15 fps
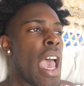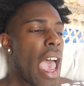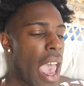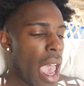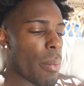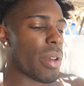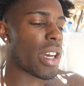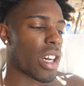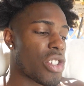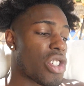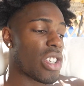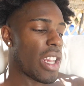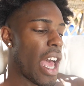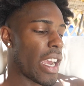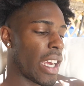And because
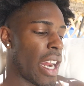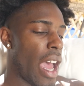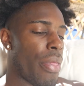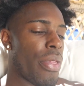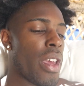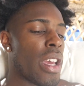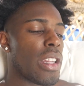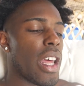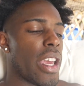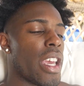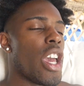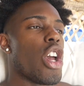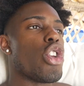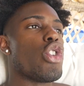you're lacking that thing, like